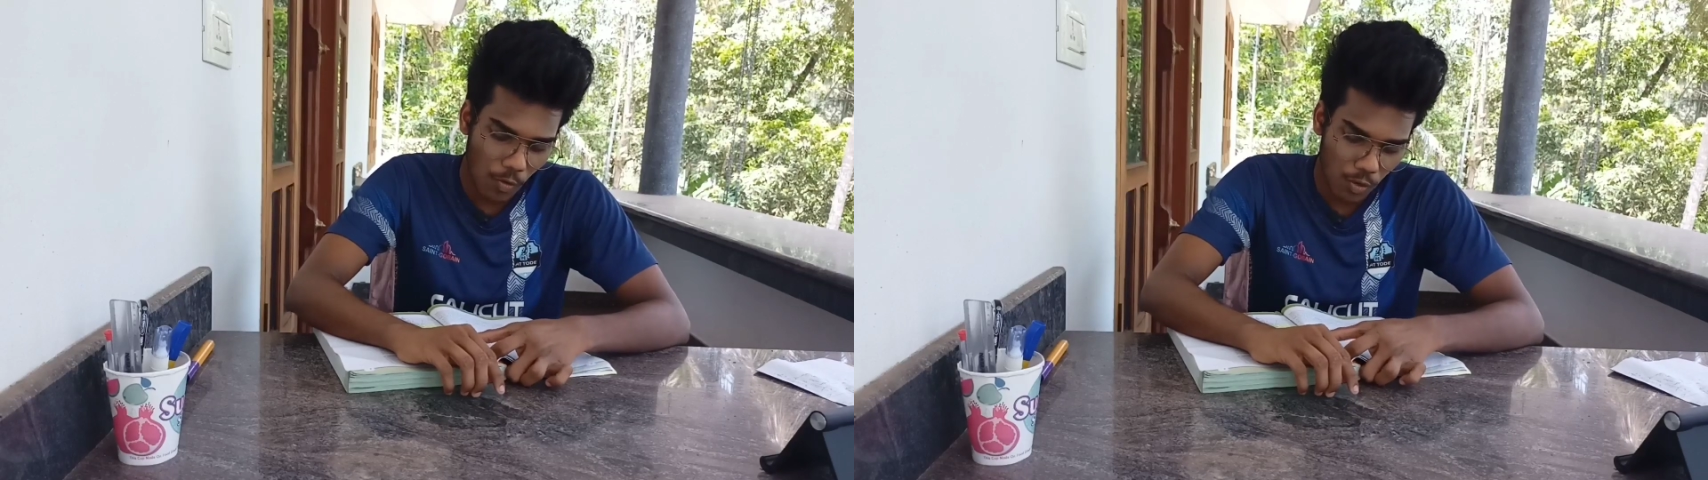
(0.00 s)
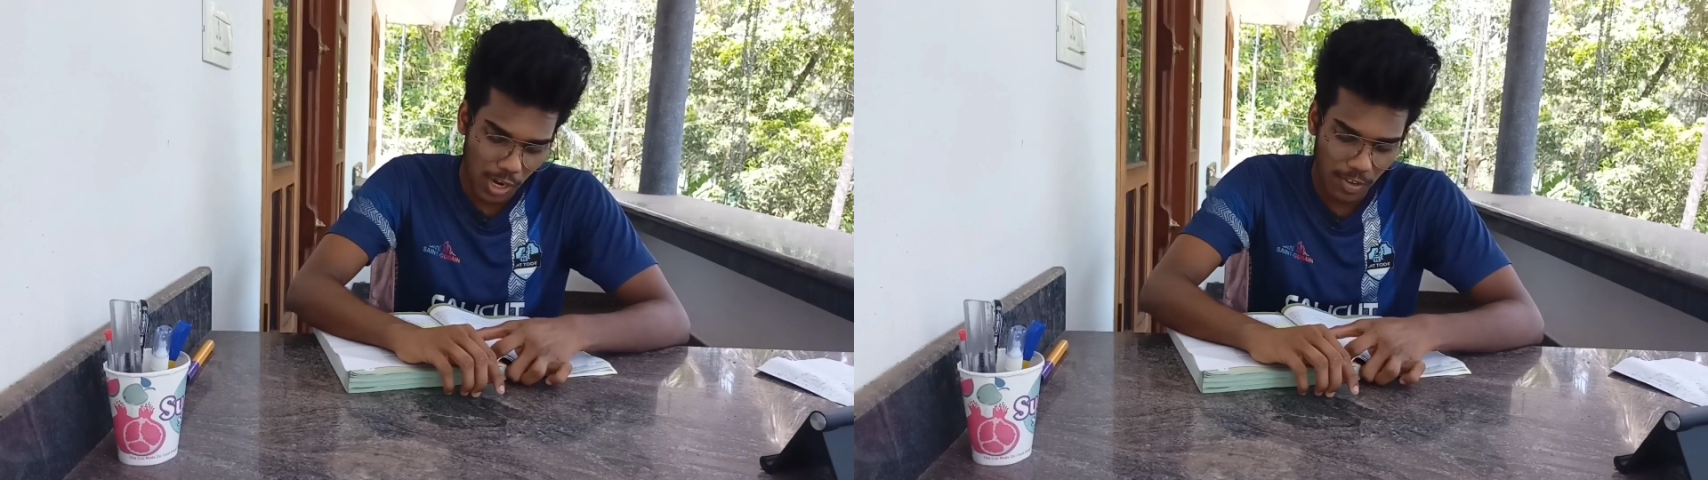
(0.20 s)

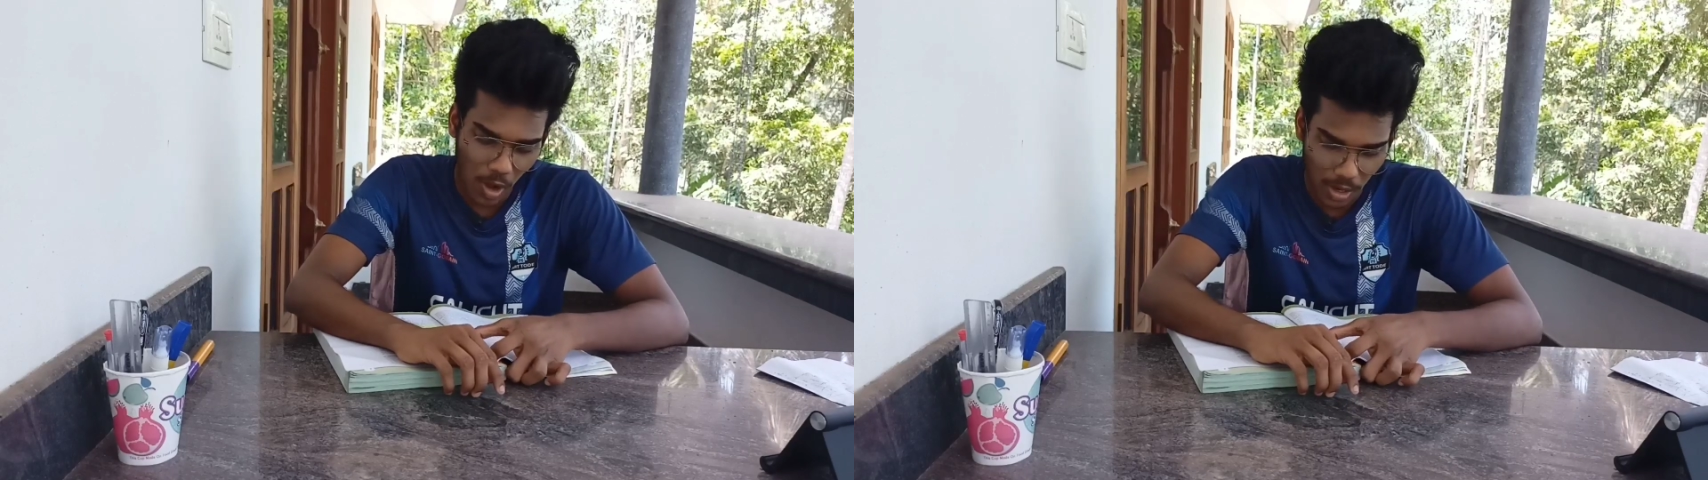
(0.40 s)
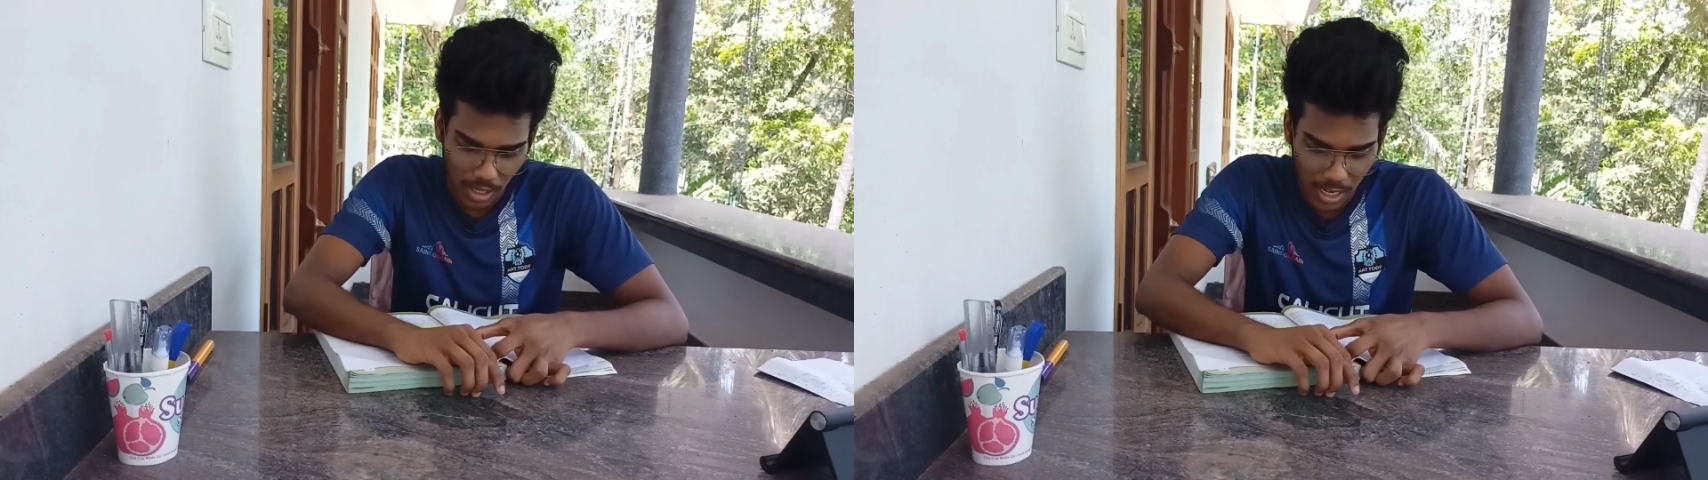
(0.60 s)
of
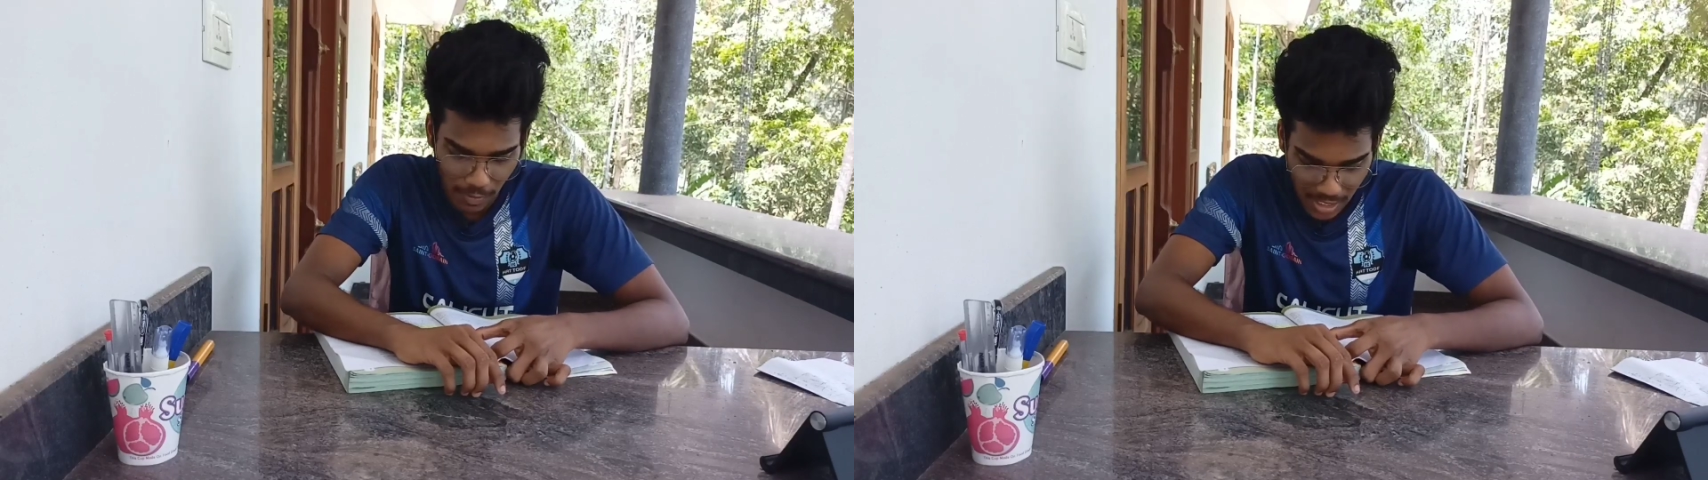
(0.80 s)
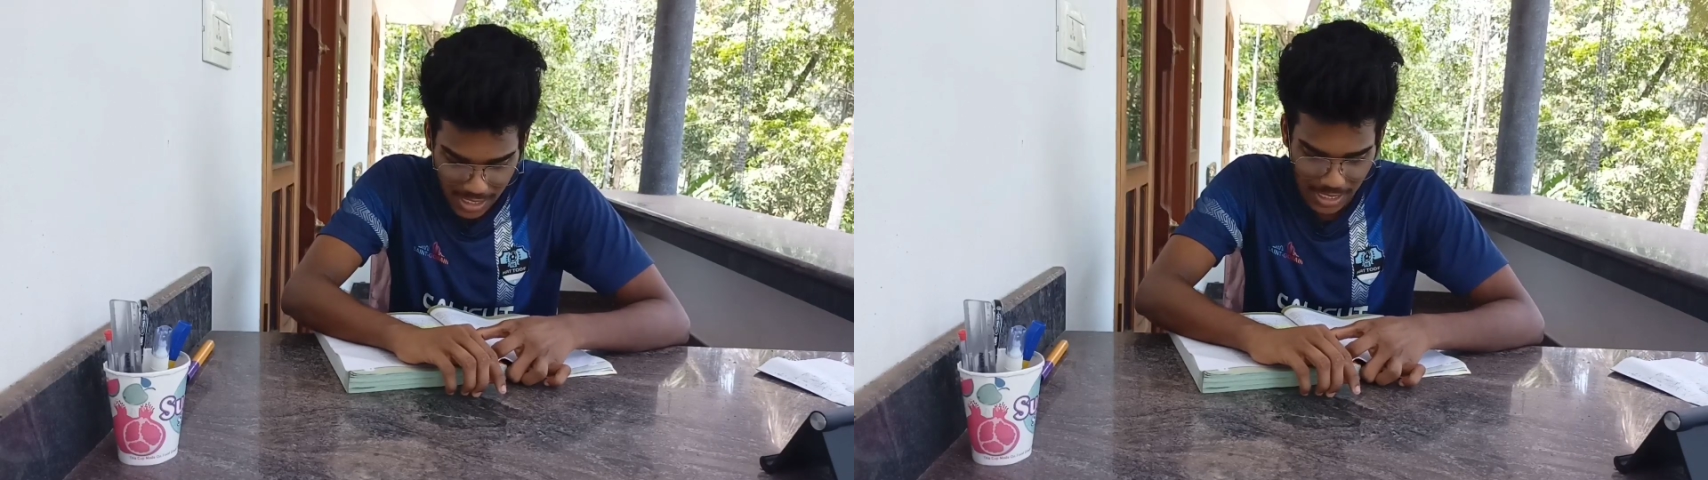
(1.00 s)

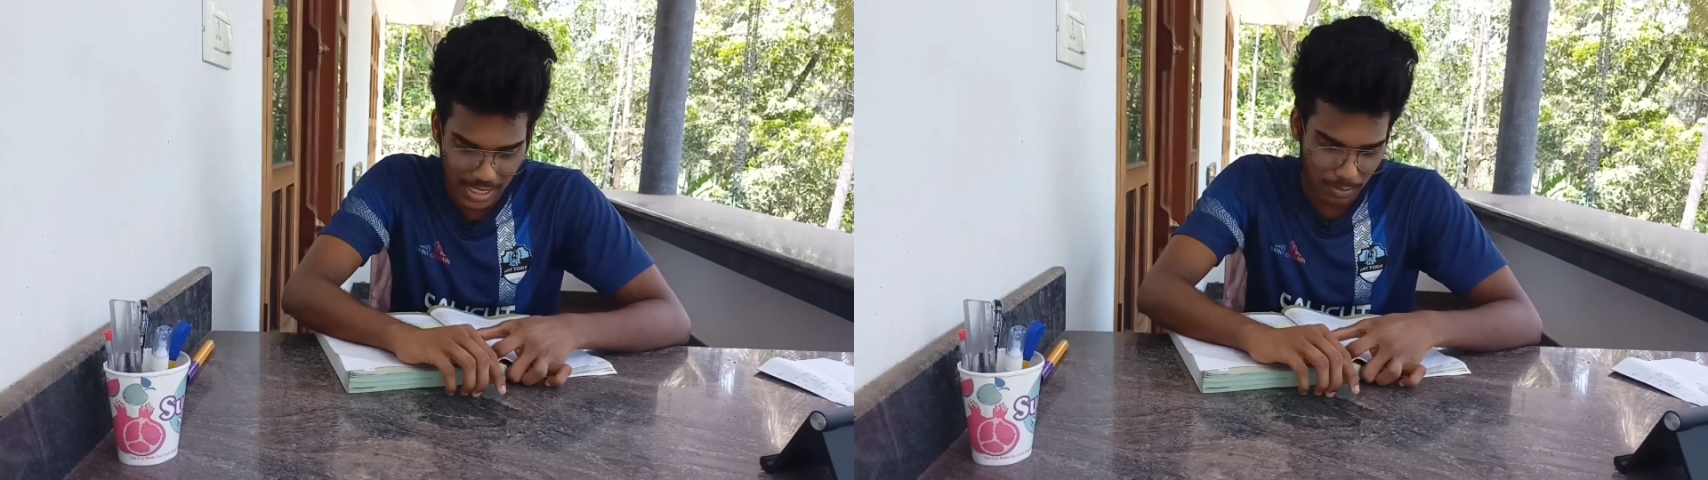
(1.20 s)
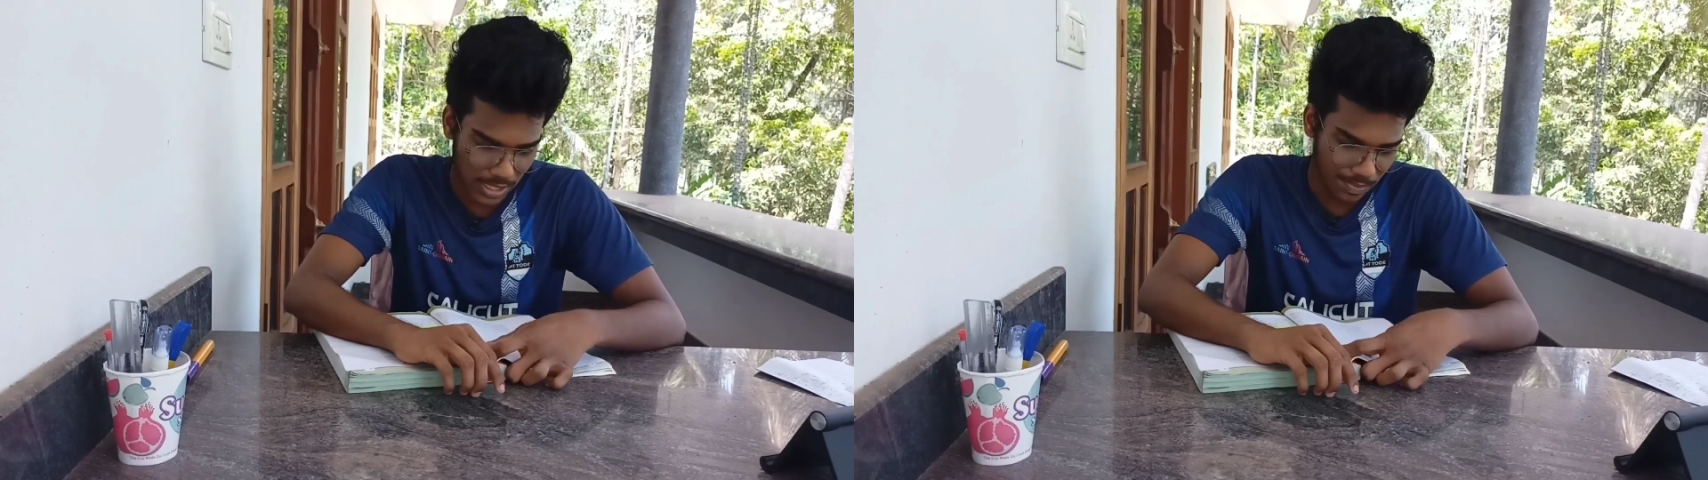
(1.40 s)
living
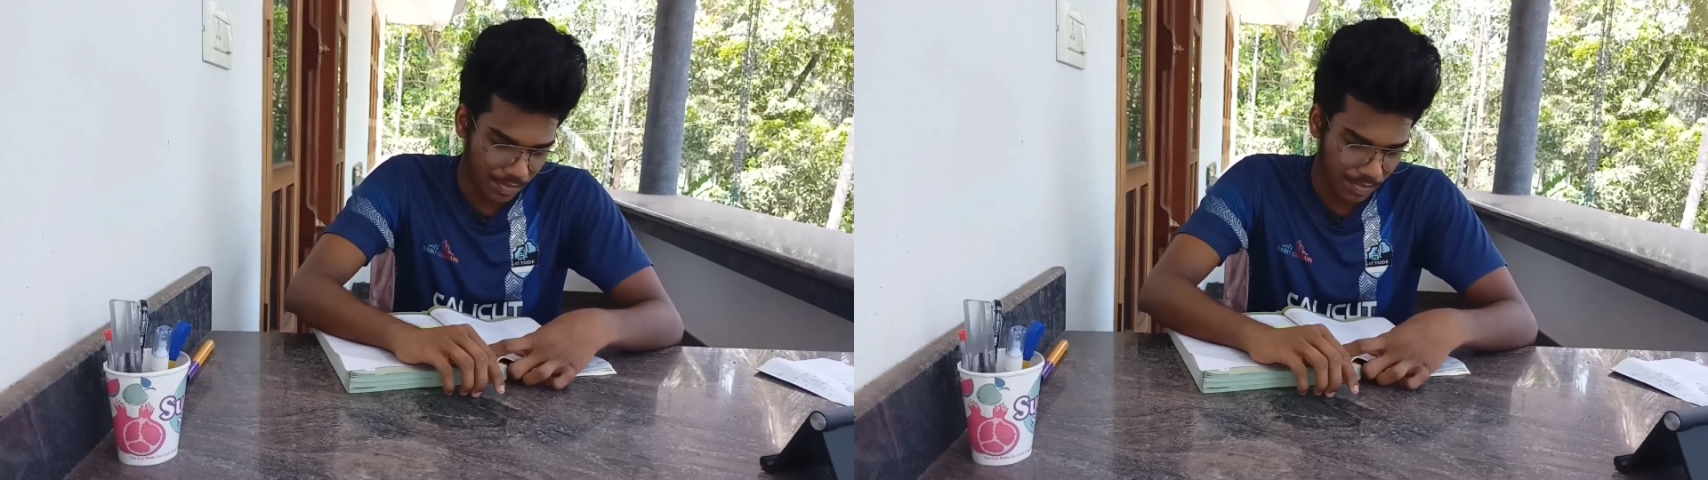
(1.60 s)
systems.